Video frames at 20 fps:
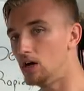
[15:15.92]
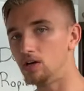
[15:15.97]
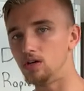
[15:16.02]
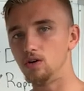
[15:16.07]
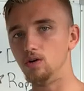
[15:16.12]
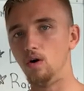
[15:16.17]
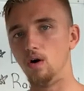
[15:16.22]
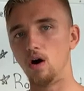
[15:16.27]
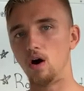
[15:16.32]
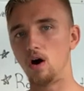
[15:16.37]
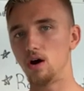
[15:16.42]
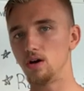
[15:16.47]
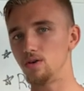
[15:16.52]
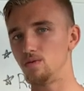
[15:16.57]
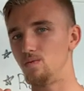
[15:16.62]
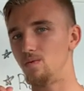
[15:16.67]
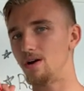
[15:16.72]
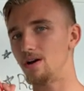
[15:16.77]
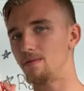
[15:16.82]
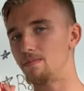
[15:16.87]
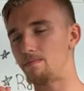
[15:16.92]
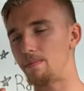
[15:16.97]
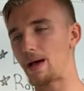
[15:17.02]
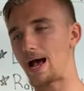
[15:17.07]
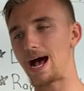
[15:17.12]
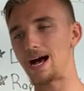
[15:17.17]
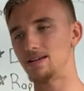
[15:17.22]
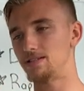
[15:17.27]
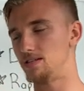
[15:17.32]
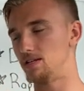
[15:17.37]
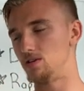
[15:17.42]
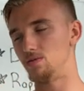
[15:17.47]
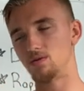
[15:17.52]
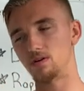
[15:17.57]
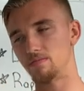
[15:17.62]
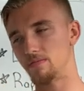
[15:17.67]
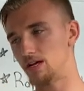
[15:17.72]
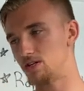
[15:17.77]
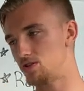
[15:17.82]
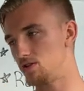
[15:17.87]
You you want to pass it. You
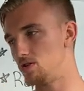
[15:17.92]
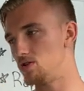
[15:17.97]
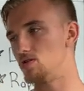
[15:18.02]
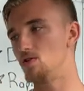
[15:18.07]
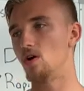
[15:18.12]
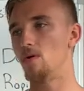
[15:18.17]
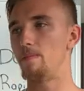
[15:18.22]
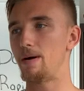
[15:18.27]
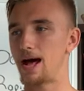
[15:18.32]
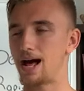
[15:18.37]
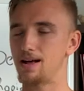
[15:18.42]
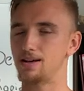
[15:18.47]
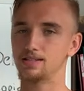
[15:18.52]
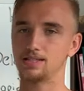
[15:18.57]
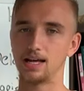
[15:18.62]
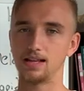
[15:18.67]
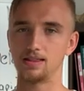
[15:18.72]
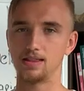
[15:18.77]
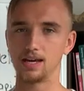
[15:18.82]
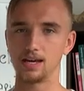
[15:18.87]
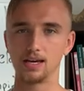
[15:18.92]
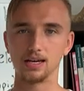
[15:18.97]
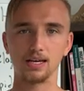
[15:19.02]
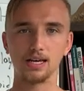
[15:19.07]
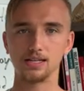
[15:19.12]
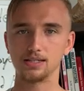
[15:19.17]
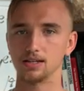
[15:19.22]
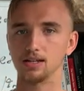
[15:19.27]
want to make sure you go past that thing and get